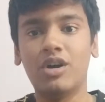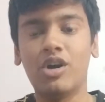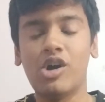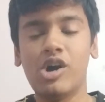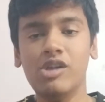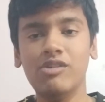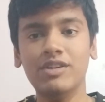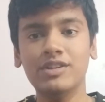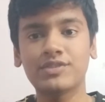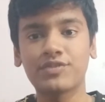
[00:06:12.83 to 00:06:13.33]

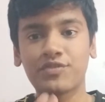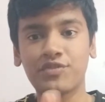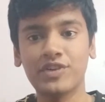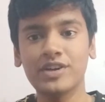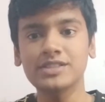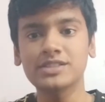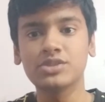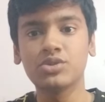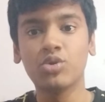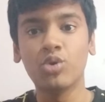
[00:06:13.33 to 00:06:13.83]
Always
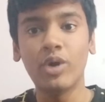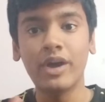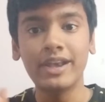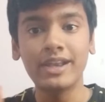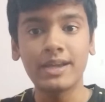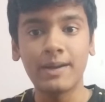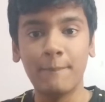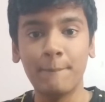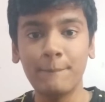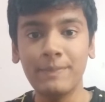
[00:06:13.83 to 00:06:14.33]
first go
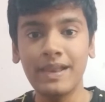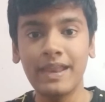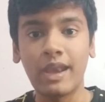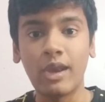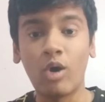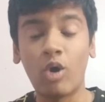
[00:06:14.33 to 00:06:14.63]
and complain.